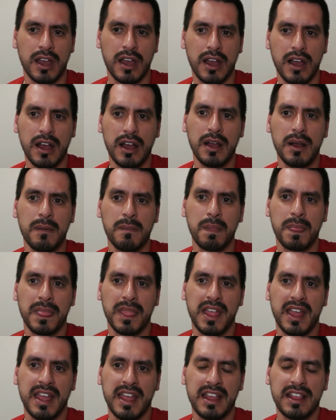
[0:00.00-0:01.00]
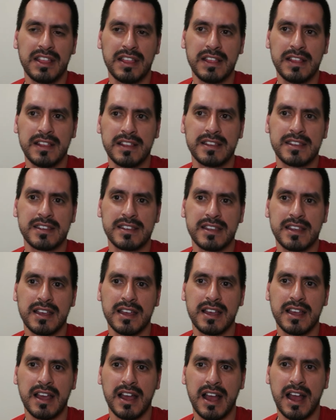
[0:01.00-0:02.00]
Um, and
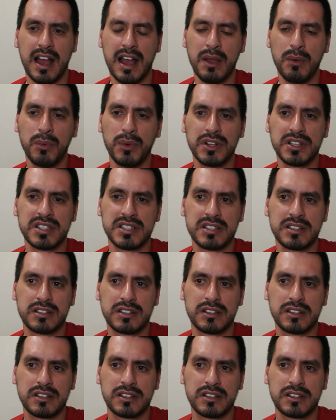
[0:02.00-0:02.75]
I would